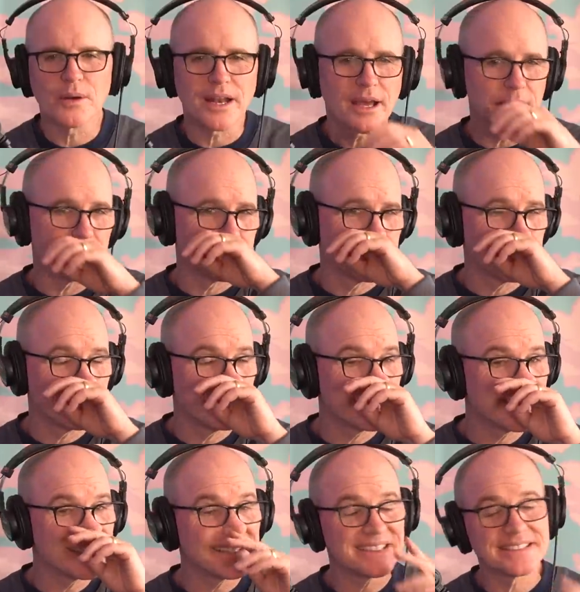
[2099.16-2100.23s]
what I would do
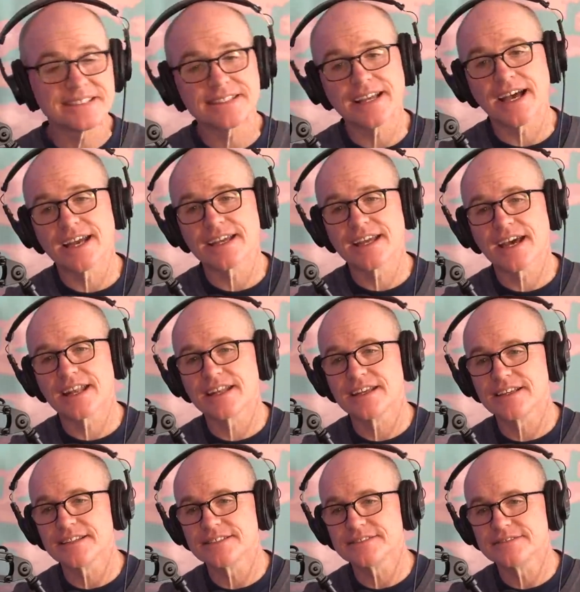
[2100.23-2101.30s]
is I got
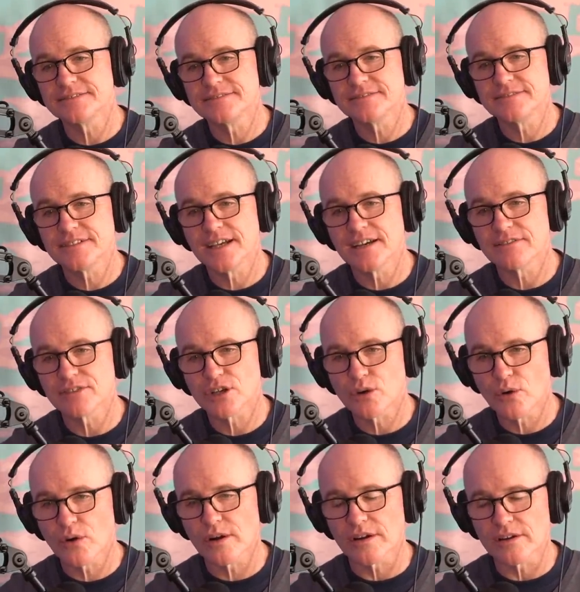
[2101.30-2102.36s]
a
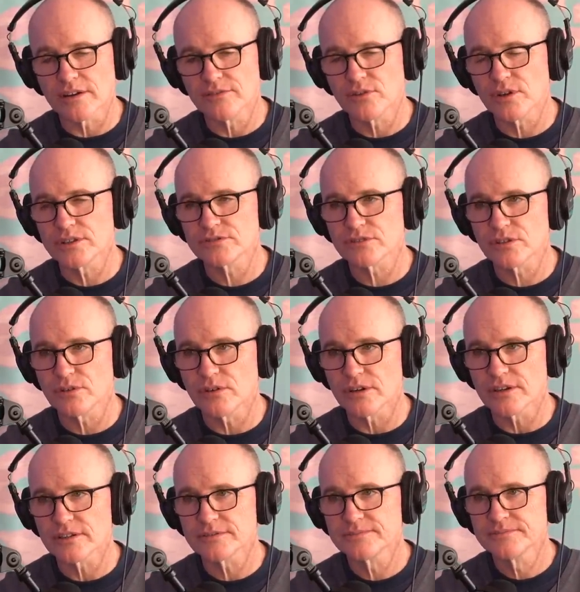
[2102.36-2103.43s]
recorder, a voice recorder.